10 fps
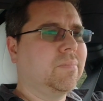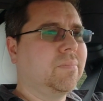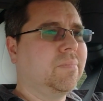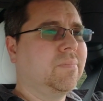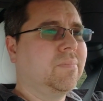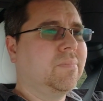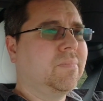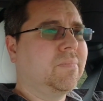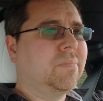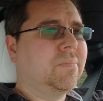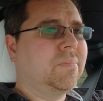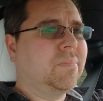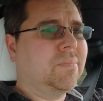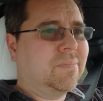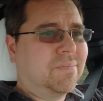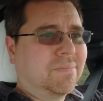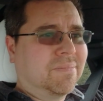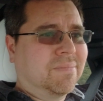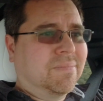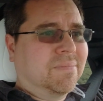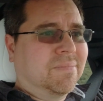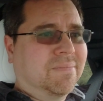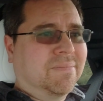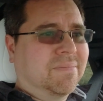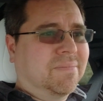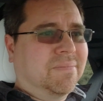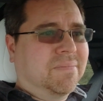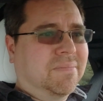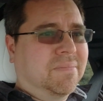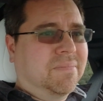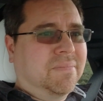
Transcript: (no one is talking)